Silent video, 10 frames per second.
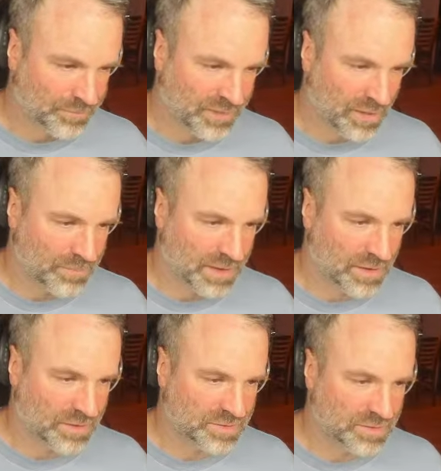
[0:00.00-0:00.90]

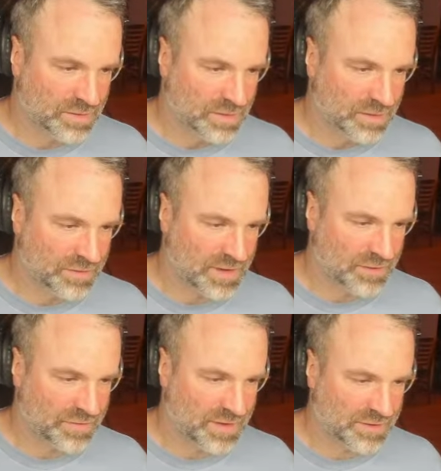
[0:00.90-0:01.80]
because
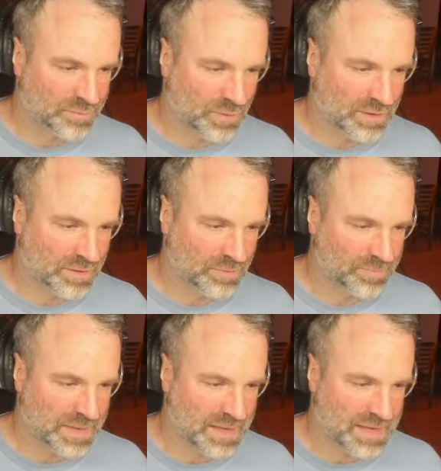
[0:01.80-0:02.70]
this will
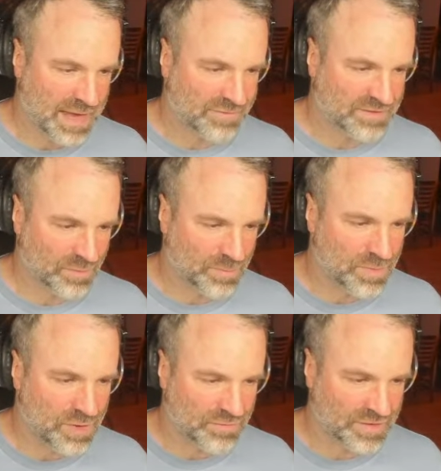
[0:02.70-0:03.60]
be, every time I
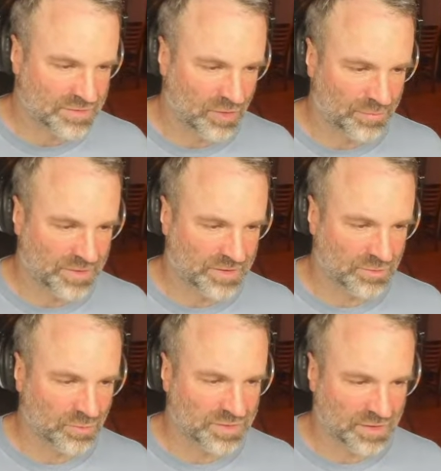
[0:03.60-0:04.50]
move this knob, this is
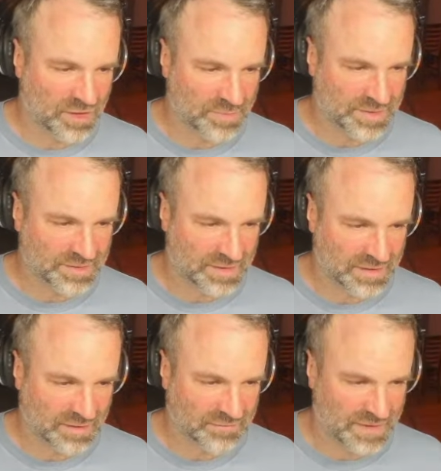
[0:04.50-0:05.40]
also going to be
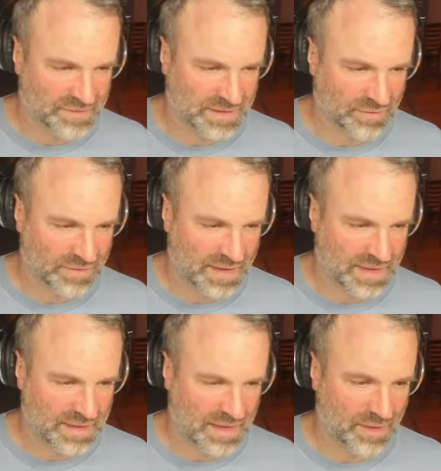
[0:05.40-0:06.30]
sending events out of
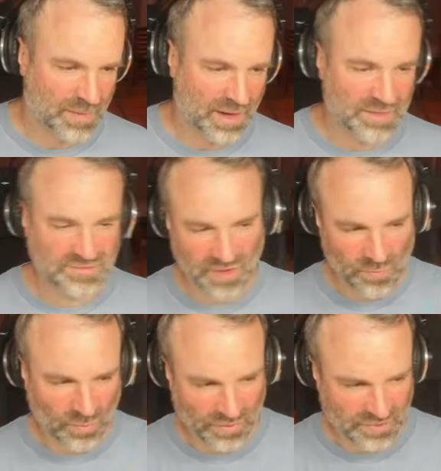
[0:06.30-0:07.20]
there, and I
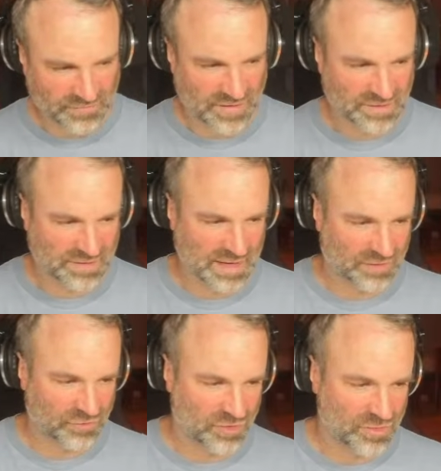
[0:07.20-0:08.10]
don't want those events to get
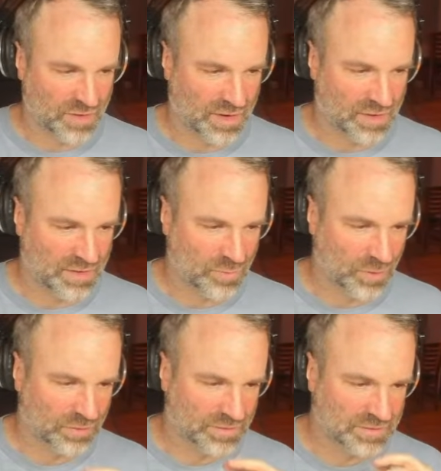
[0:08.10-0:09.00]
through. I only
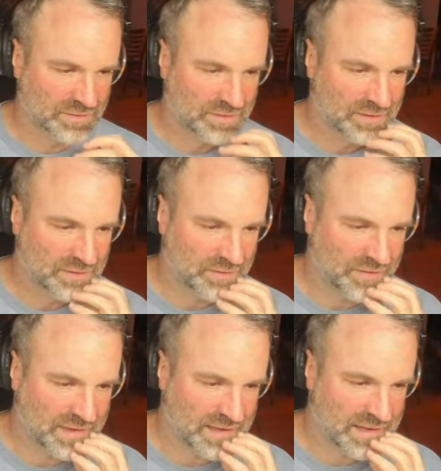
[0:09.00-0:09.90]
want
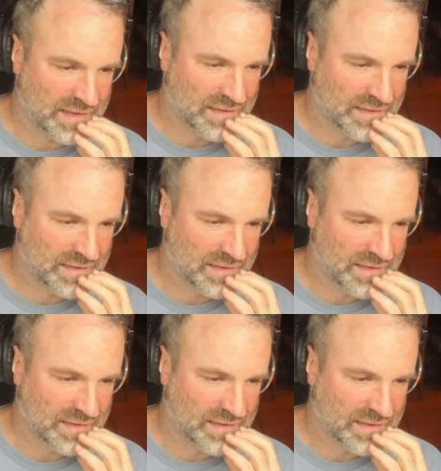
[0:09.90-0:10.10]
the